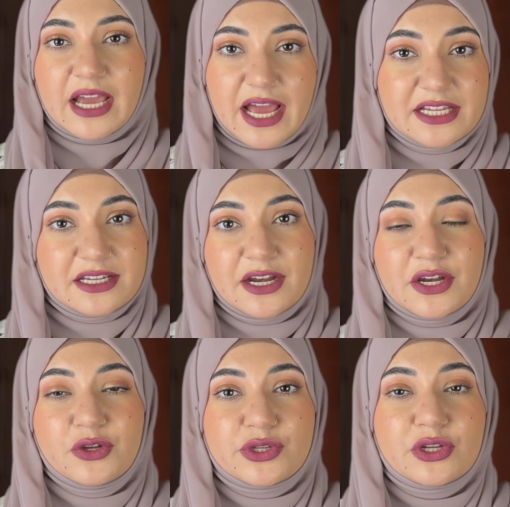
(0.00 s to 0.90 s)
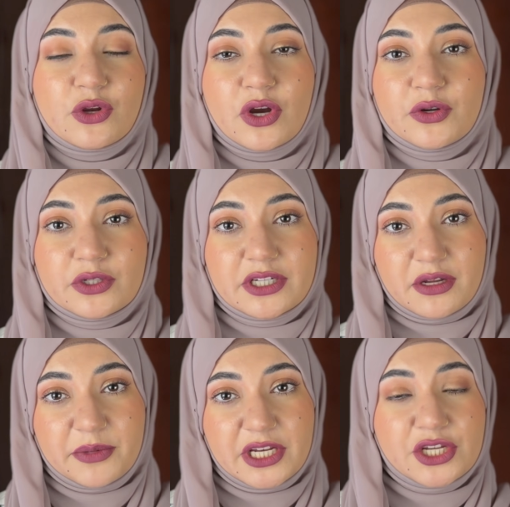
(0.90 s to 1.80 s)
I started using Claude on the
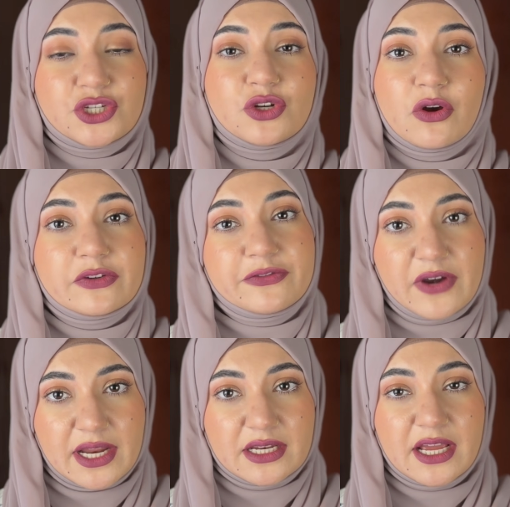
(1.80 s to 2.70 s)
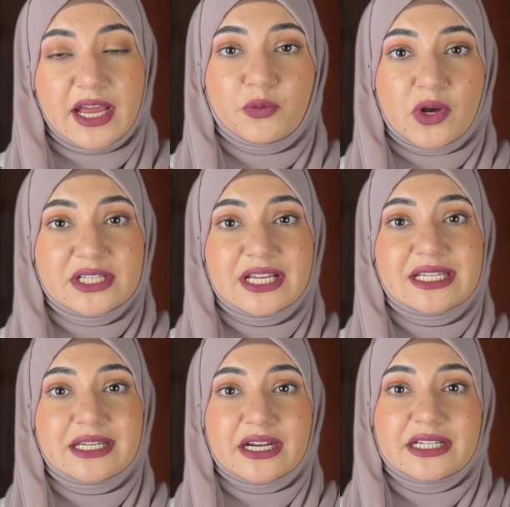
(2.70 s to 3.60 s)
recommendation of a friend, and once I
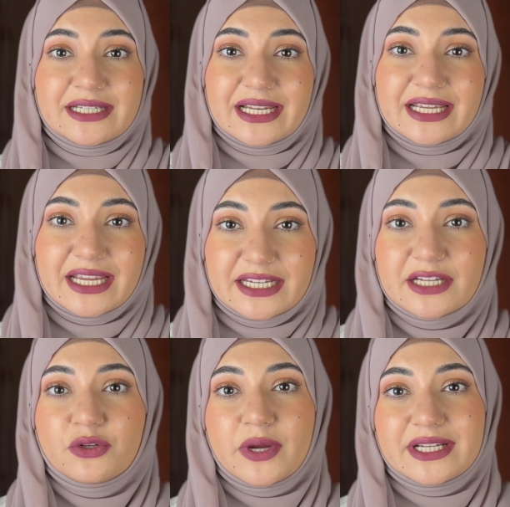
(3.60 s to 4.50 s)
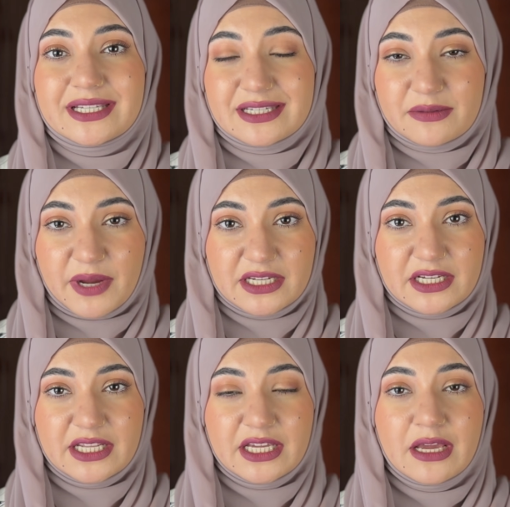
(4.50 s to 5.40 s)
started delegating to it
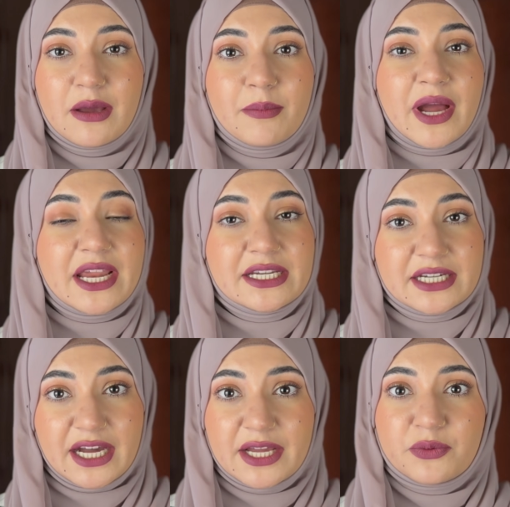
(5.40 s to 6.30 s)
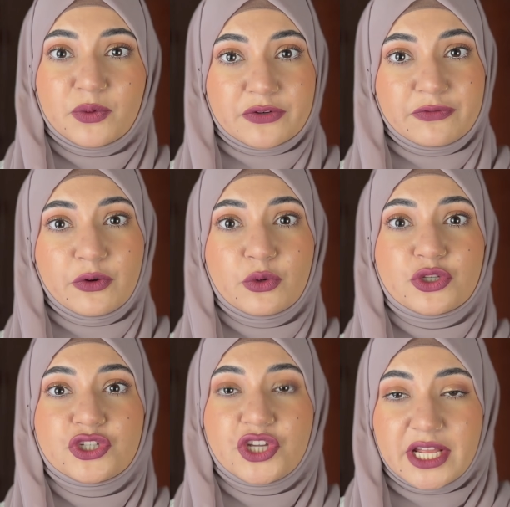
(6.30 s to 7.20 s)
systematically, my entire workflow
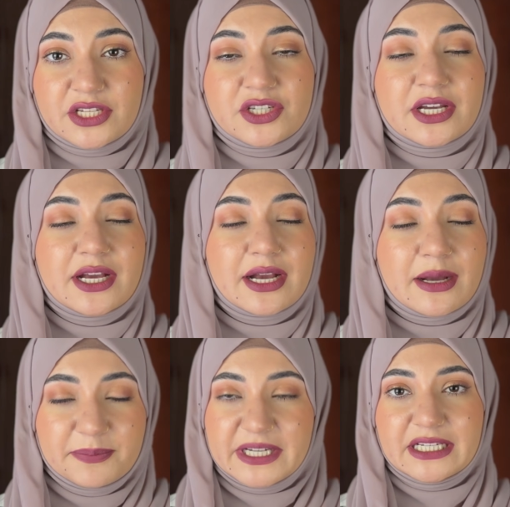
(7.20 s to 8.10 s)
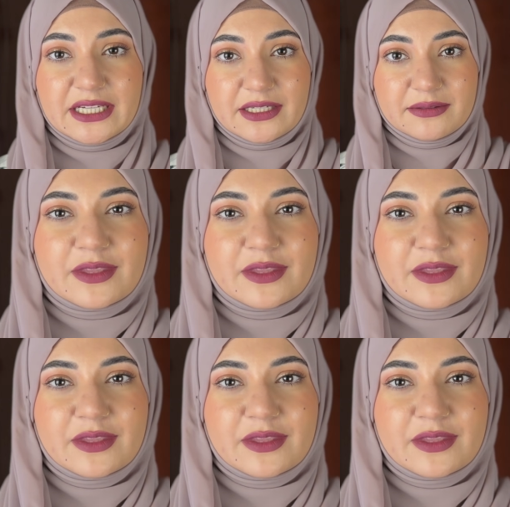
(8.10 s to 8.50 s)
changed completely.